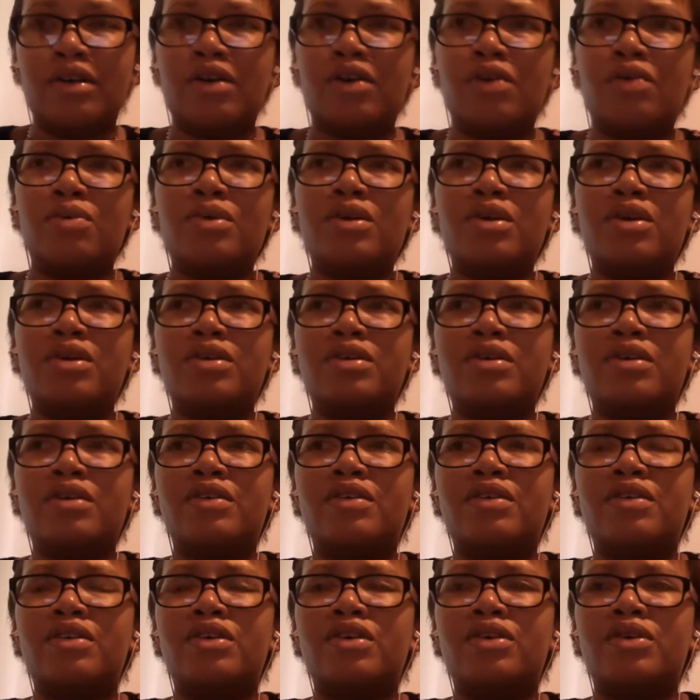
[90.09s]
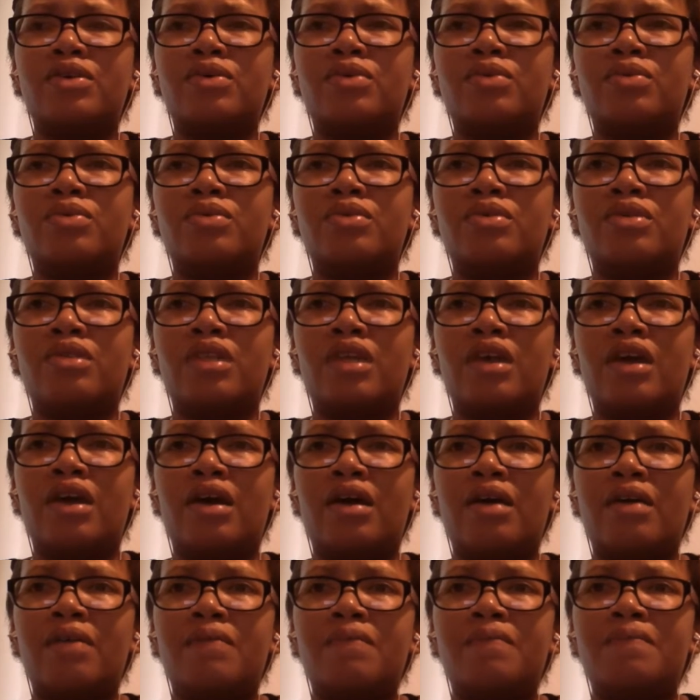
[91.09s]
already know
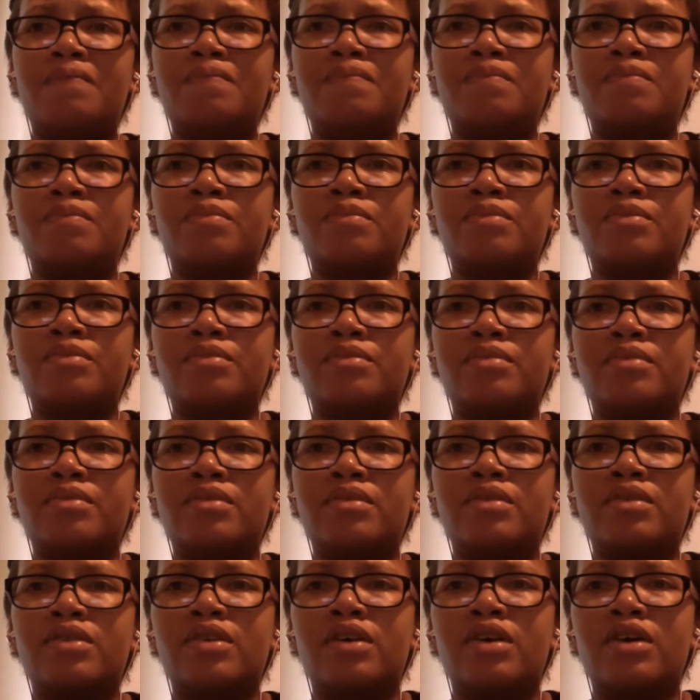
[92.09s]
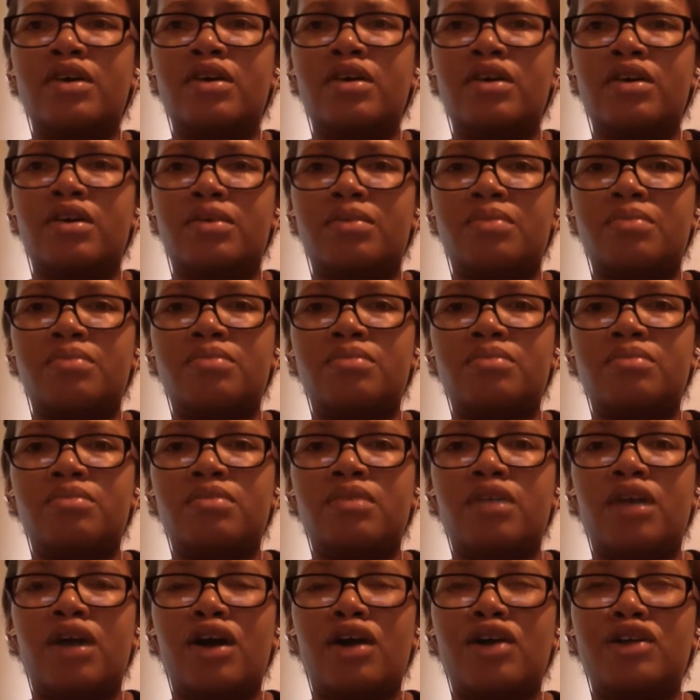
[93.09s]
that,
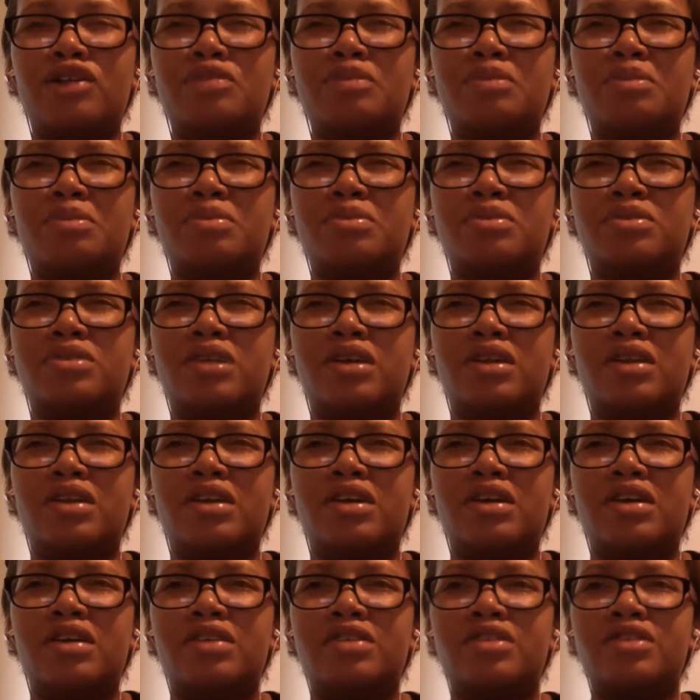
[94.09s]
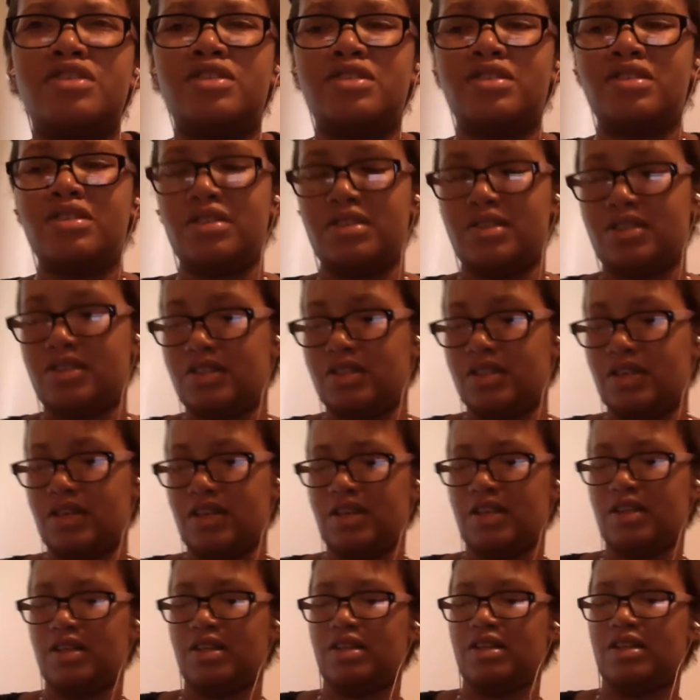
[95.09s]
alright, some people say that since
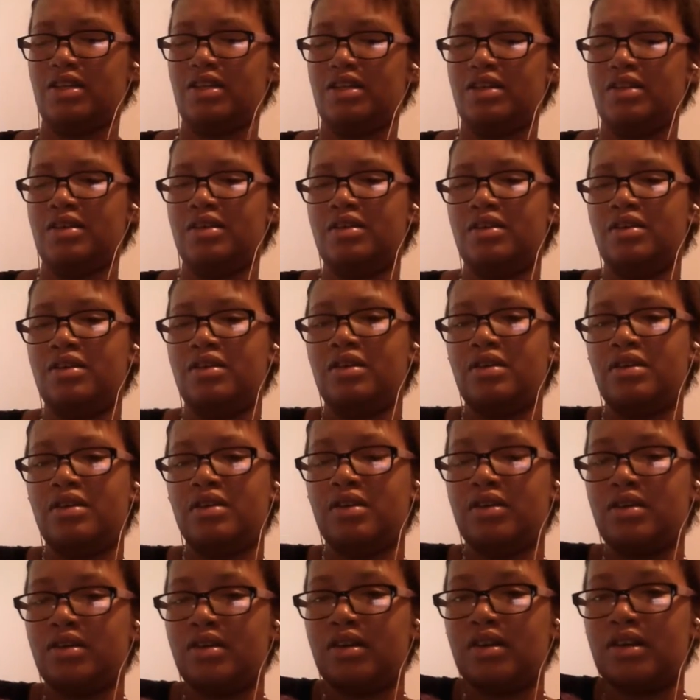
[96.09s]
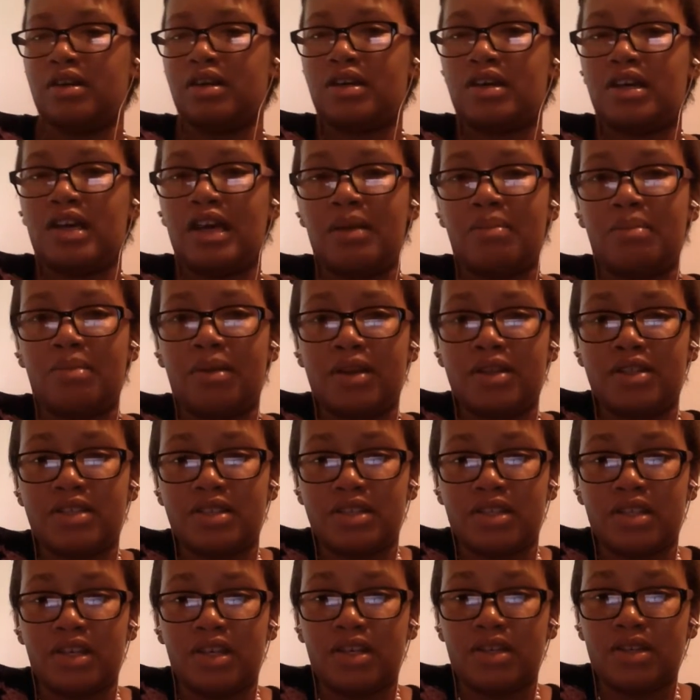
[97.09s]
technically Kate
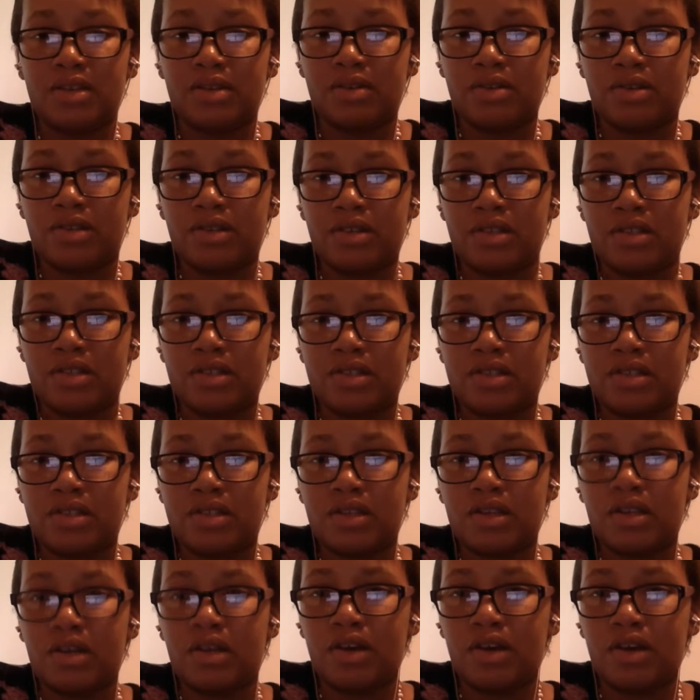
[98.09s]
Blanchett's character is